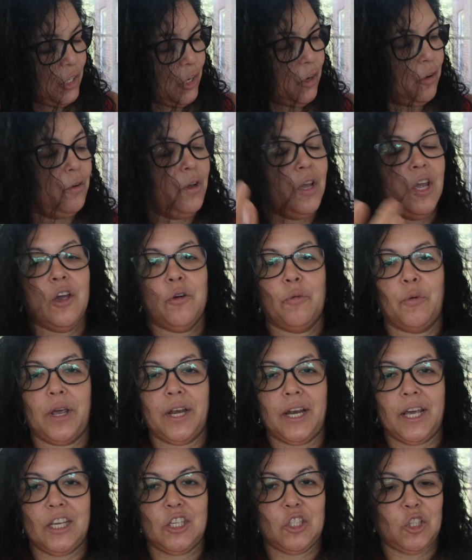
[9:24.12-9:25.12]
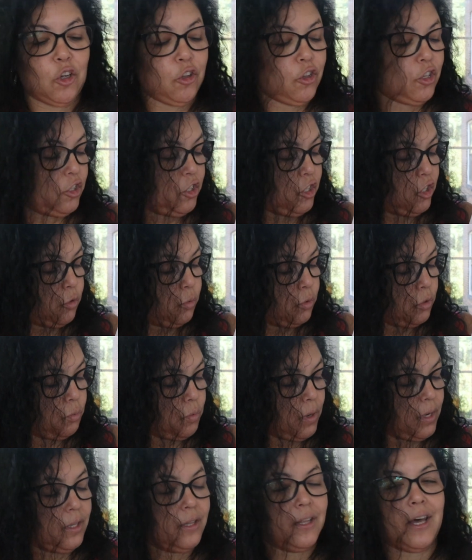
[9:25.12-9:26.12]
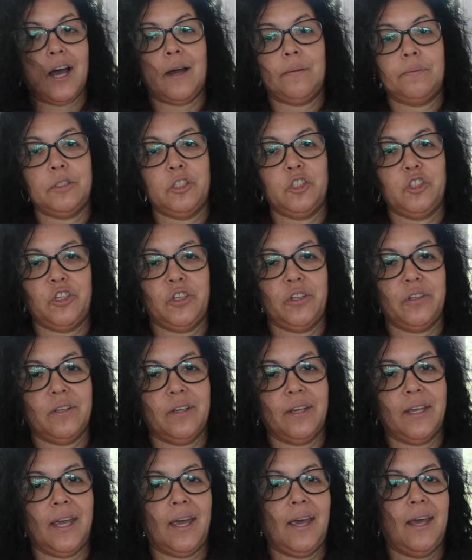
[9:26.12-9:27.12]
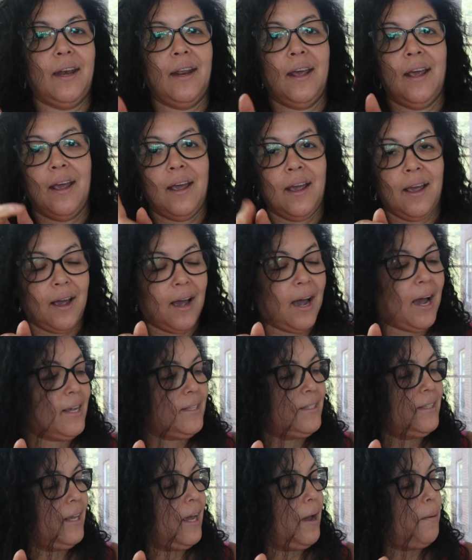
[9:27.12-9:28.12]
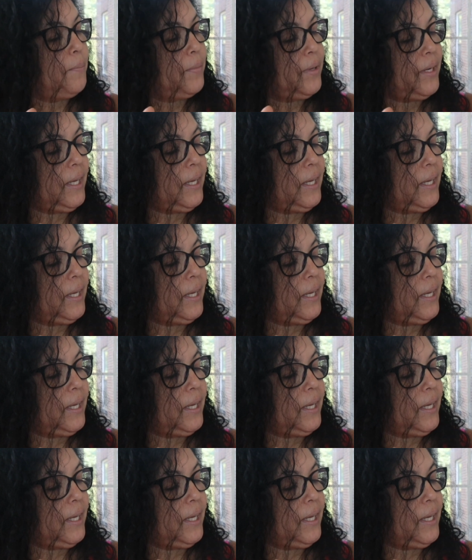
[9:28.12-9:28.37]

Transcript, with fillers: So when I saw that this was one of the options you can get, I said I'm